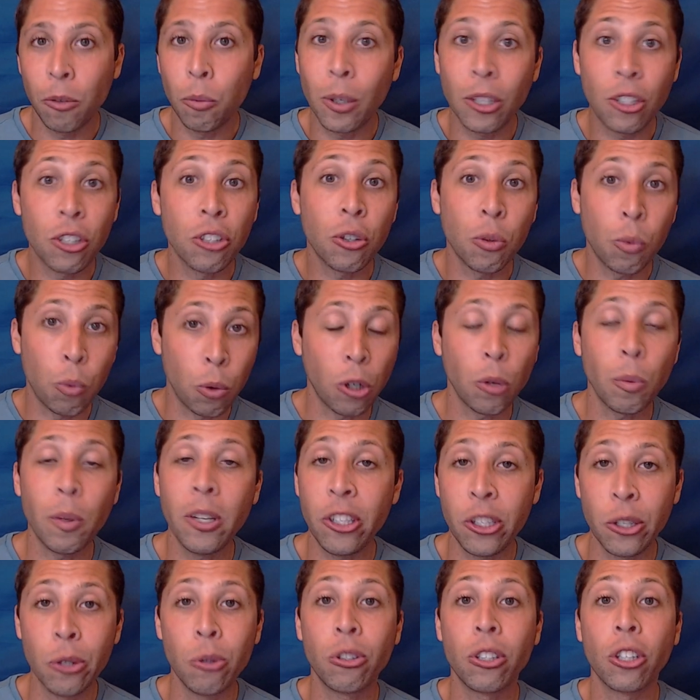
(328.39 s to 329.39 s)
which is a word we
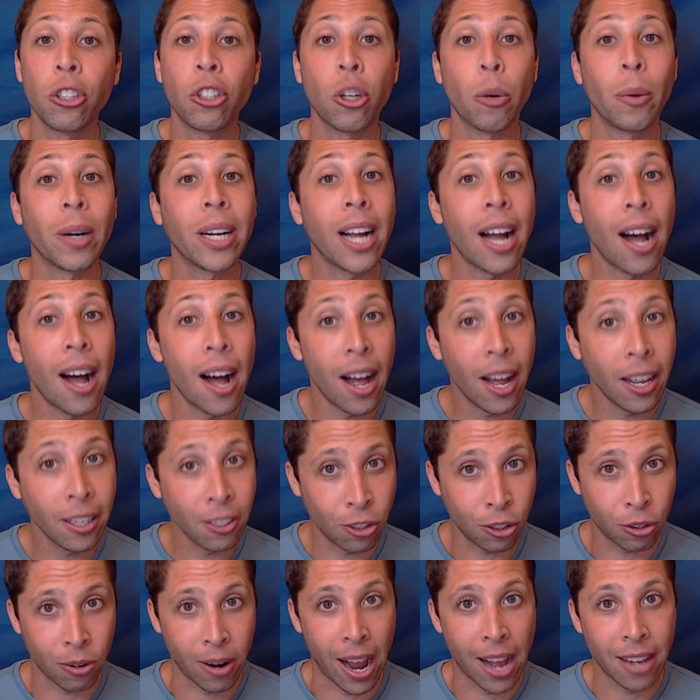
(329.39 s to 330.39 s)
use to show a
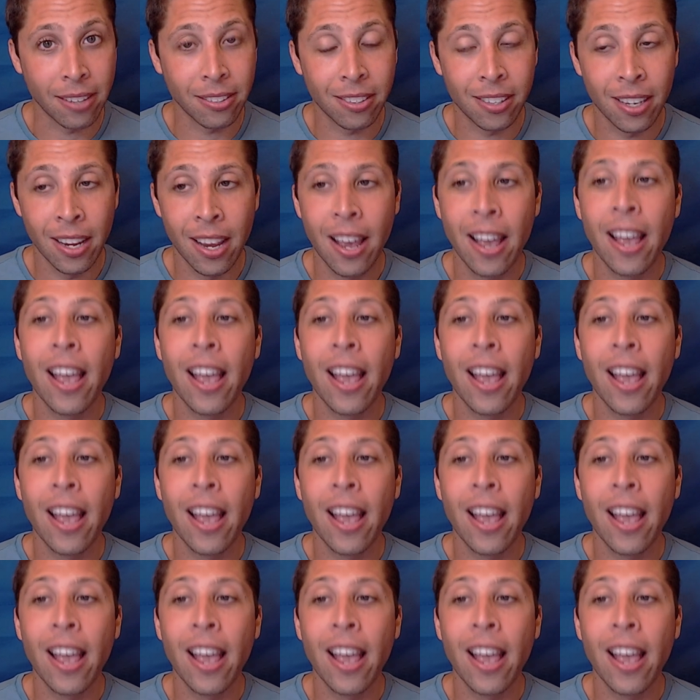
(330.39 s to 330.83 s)
contrast.